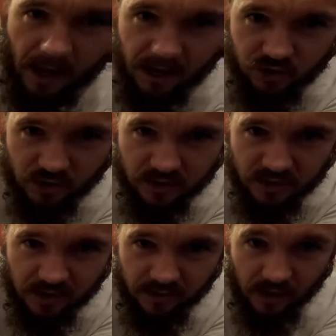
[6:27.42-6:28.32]
As you can
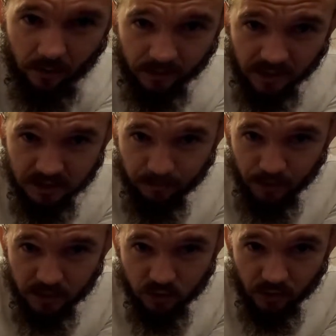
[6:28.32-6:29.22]
see, the artwork is
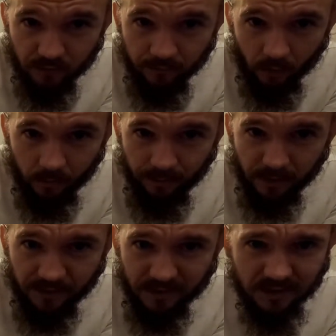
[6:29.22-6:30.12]
pretty straightforward, but
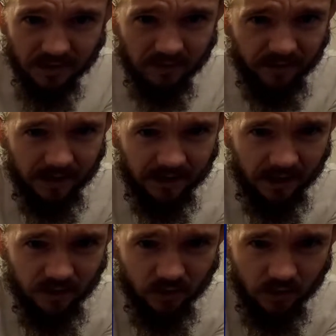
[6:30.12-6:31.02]
I think it's kind of
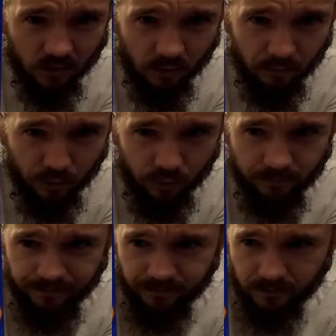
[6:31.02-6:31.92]
eye-catching, you know, the blue